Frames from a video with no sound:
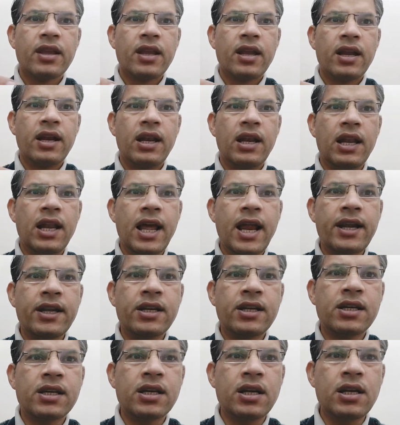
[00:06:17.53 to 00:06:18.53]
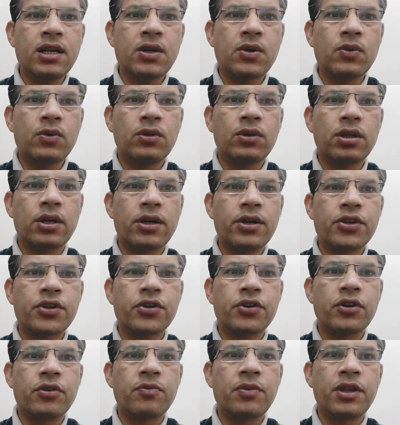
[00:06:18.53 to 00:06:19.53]
Lateral 2/3
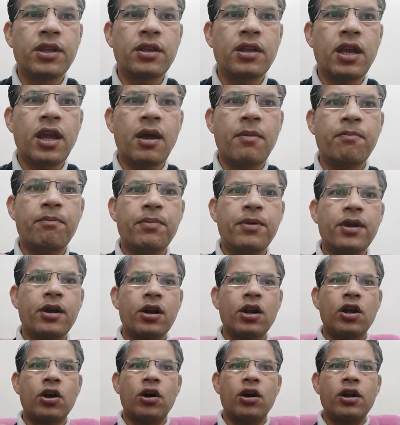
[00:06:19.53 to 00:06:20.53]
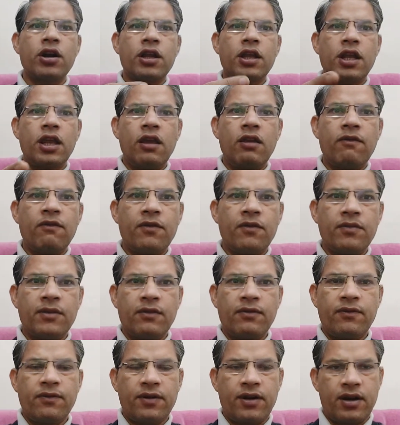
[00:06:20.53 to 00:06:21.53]
should be appear concave from the
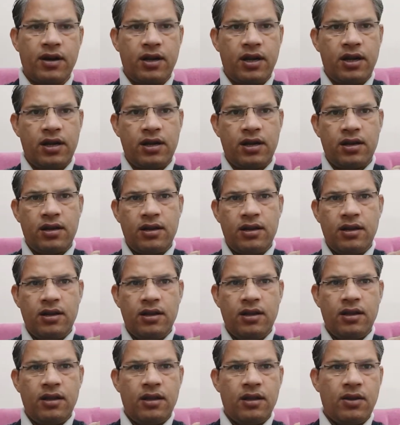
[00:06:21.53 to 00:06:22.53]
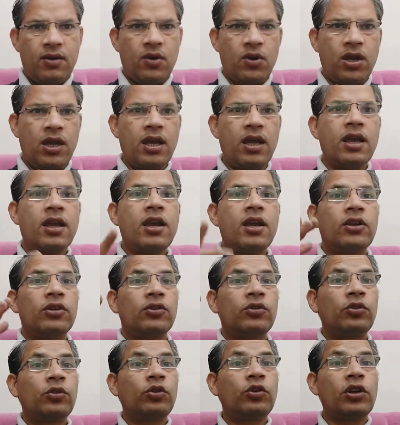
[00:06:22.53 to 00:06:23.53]
front. Okay,
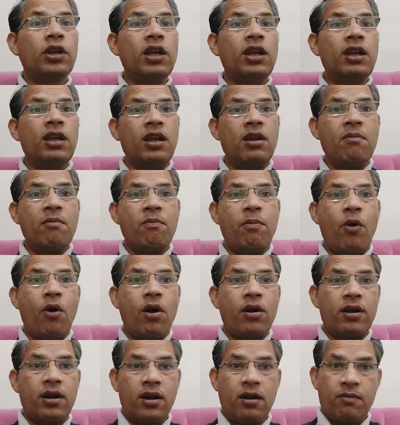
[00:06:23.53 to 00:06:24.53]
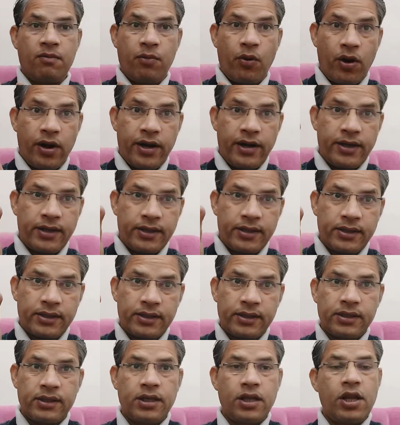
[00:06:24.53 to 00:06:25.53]
three important
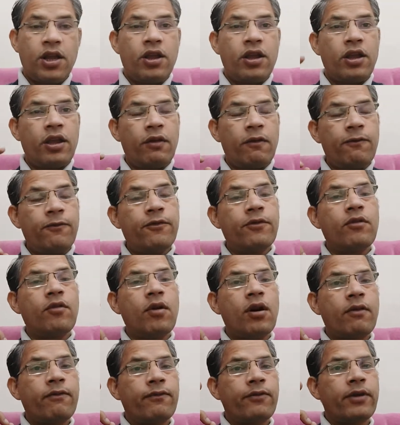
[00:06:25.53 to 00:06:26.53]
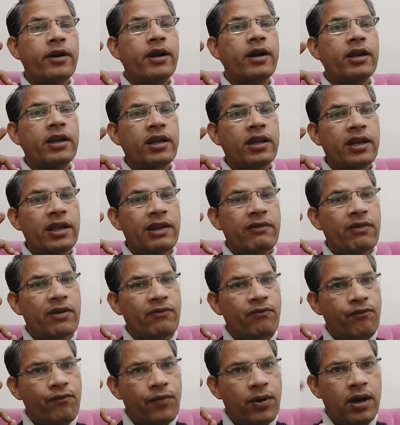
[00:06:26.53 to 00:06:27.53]
points. If you are forgetting
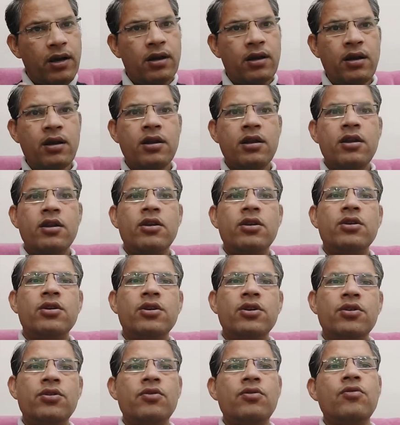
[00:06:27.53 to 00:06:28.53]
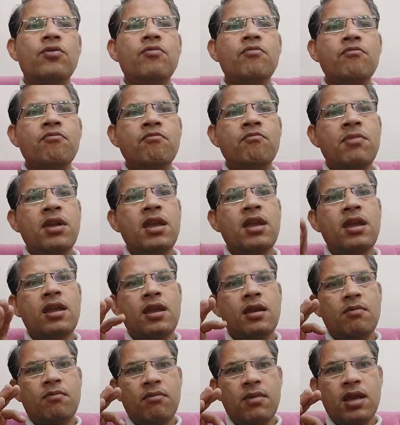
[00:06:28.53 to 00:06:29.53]
even one, you
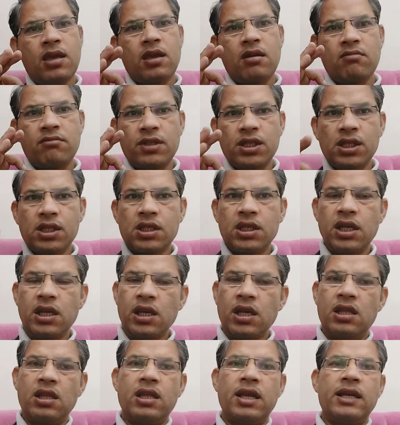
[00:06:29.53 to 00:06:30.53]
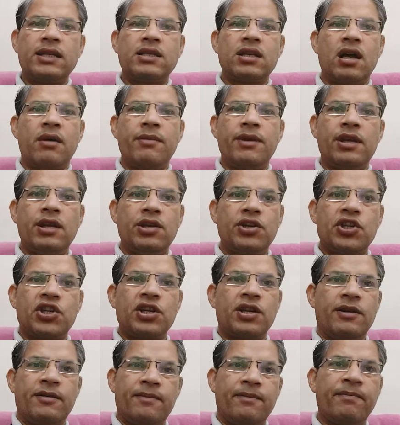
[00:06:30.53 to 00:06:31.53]
may make a mistake in the
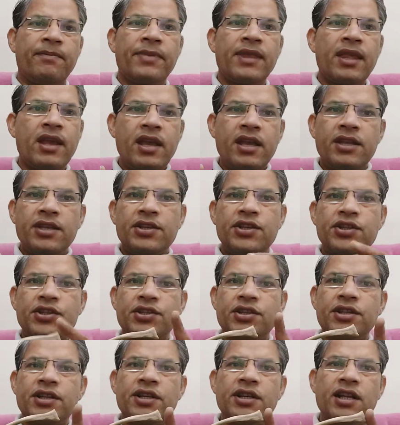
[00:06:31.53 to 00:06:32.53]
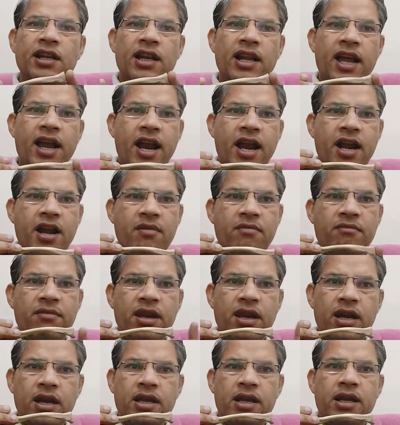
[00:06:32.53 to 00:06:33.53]
examination. Sternal and
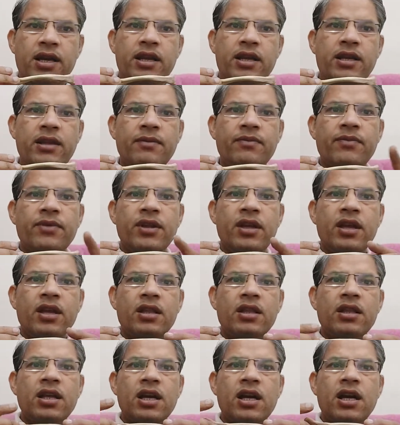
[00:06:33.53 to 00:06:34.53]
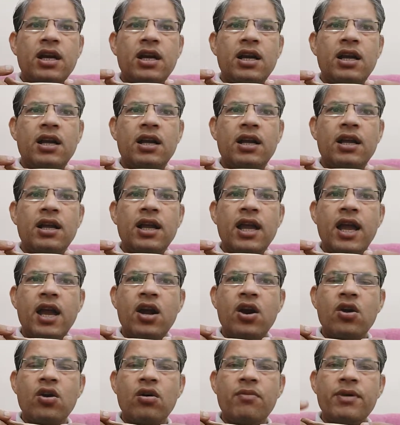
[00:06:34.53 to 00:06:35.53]
medially, the
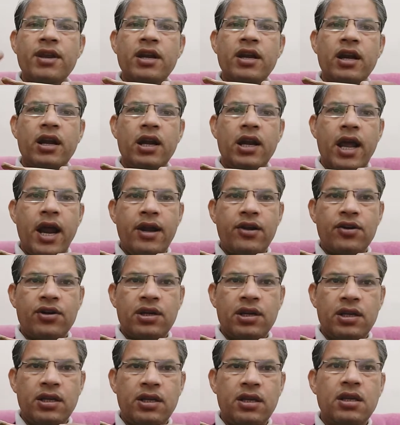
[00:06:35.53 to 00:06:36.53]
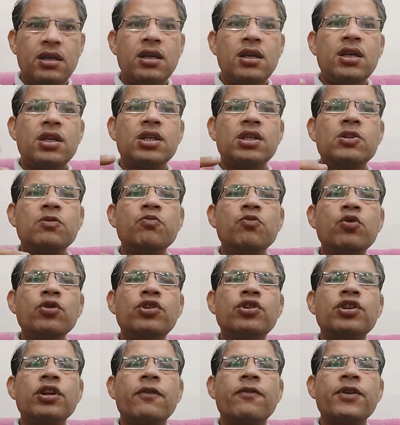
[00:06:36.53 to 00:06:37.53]
acromion and laterally, smooth
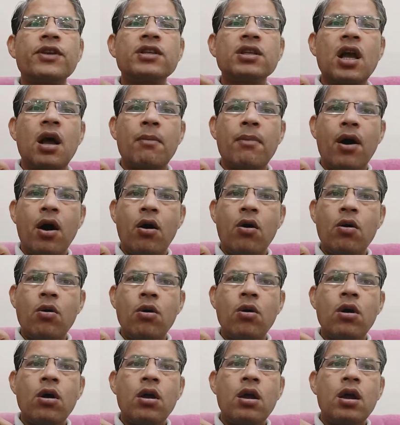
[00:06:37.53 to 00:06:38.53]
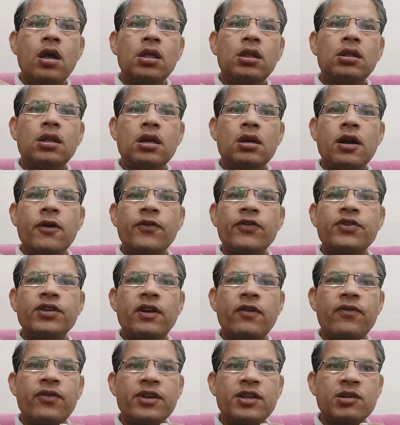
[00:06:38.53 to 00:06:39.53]
surface above, the rough
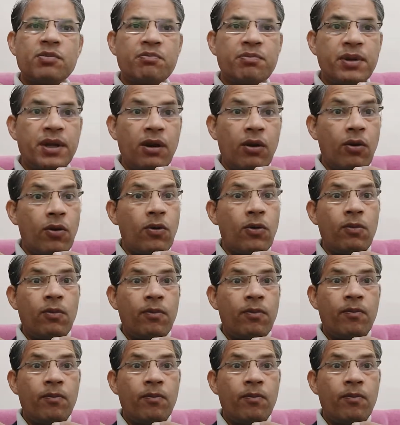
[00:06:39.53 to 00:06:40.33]
surface below.